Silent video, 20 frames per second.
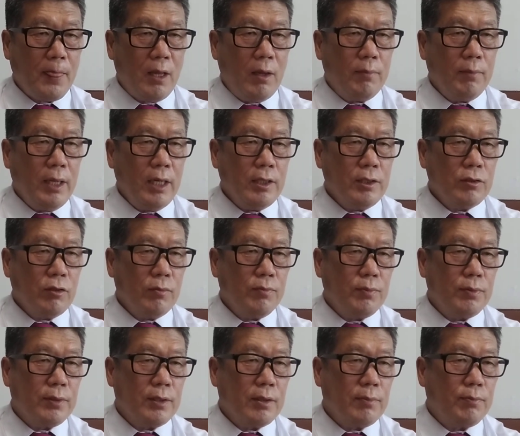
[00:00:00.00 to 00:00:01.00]
manage of
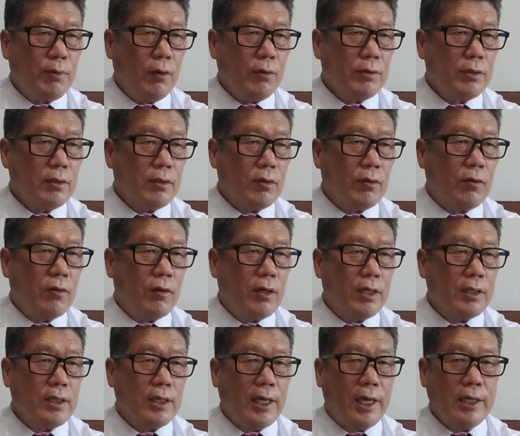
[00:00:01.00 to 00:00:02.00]
bond or
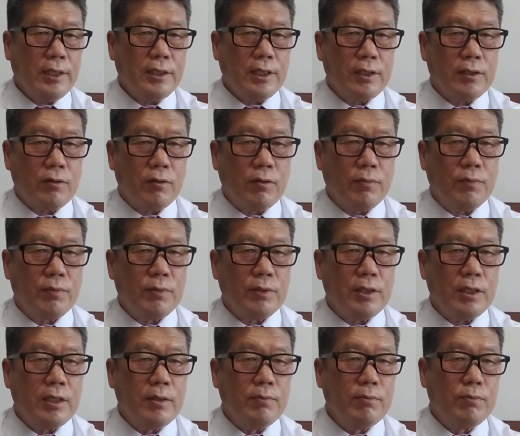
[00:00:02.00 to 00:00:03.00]
the asset of
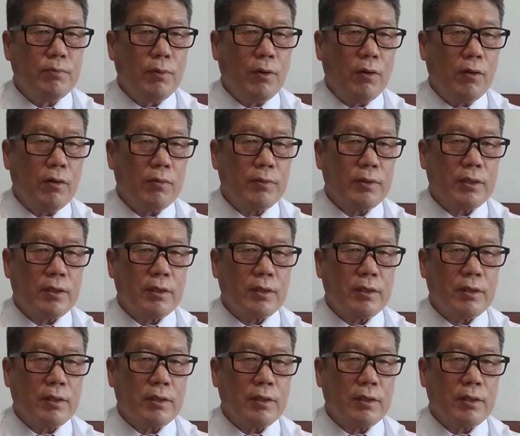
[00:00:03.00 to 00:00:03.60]
involved